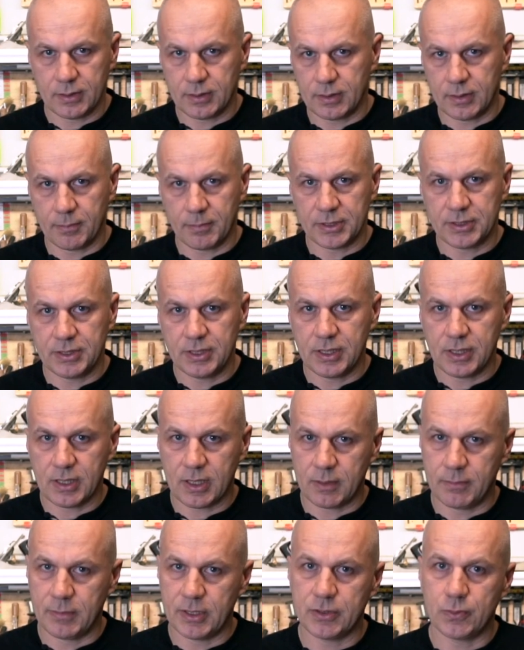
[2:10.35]
the
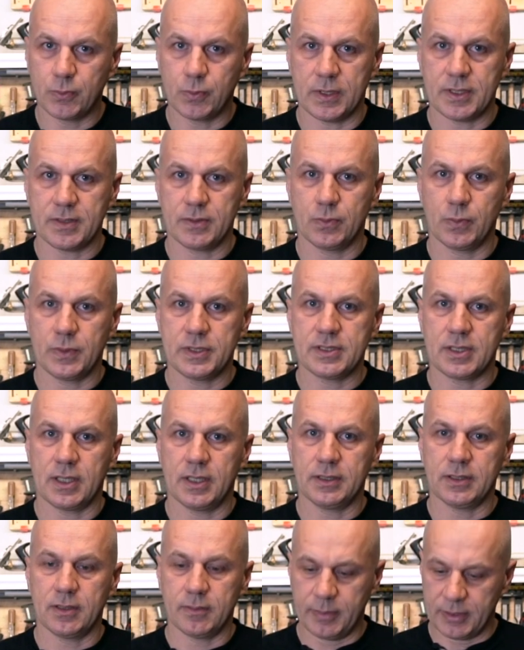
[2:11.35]
material may twist a
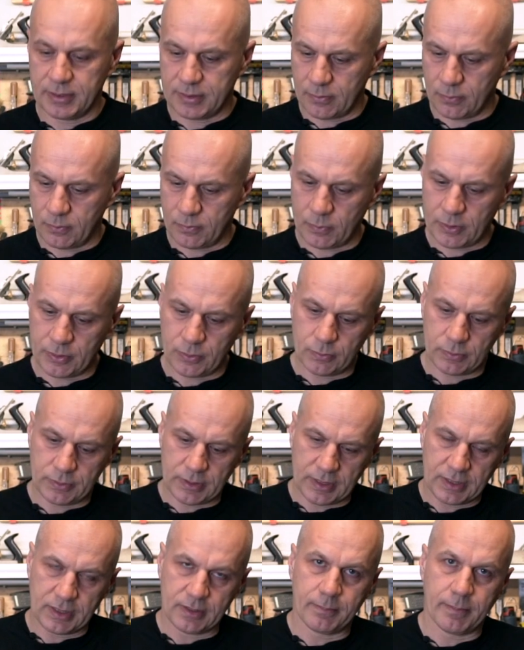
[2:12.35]
little bit, and when you
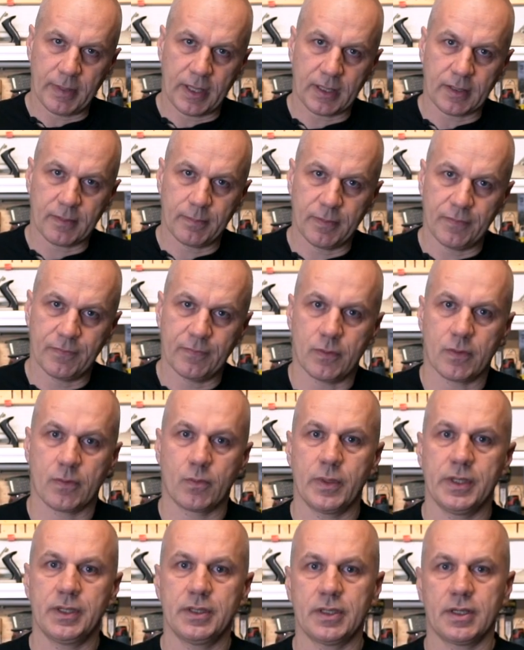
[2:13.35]
take it back before
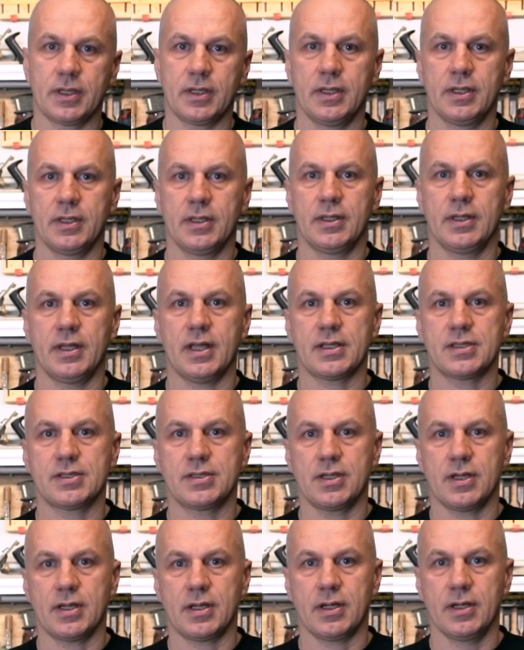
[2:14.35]
winter next
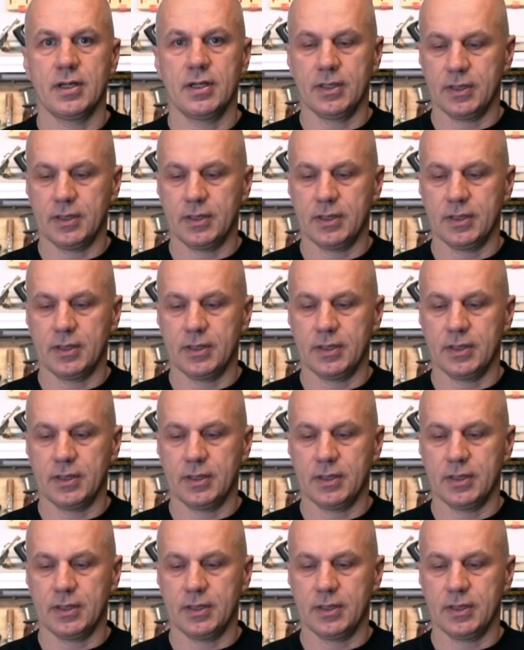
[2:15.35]
year,